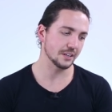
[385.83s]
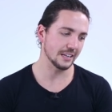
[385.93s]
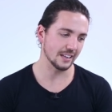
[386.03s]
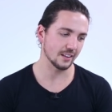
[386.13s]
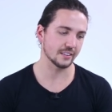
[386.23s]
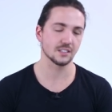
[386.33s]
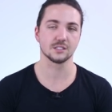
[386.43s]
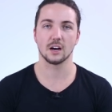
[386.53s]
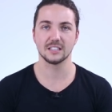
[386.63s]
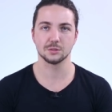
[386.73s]
in here like the
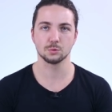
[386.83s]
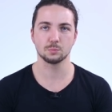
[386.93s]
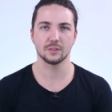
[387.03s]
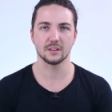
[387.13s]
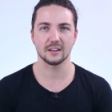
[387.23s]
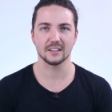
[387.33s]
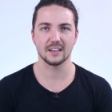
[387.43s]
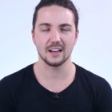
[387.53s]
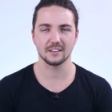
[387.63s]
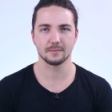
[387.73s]
side swoop with an
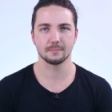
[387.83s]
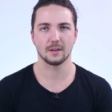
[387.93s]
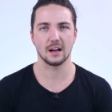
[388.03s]
undercut.